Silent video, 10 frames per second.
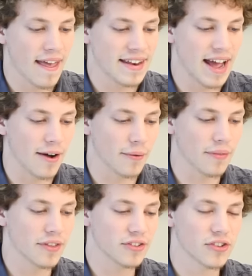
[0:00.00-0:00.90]
Now,
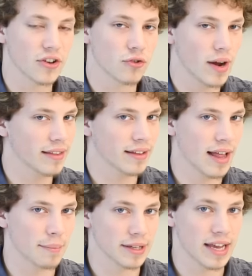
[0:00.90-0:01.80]
this is a great little
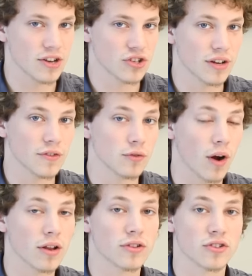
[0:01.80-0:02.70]
application if you
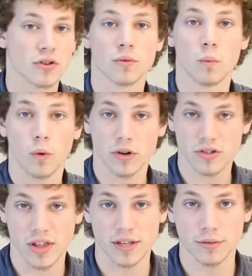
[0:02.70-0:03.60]
run into certain
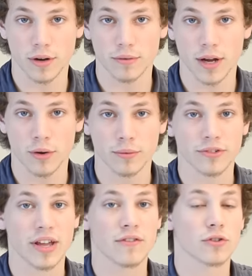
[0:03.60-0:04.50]
words that you don't know,
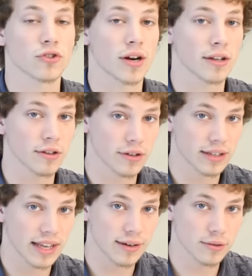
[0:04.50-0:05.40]
say if you're trying to learn a
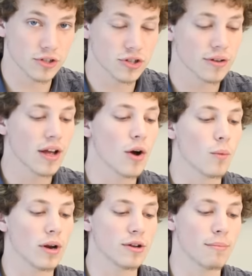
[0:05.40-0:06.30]
language.
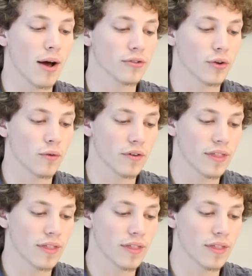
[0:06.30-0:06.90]
When you mouse over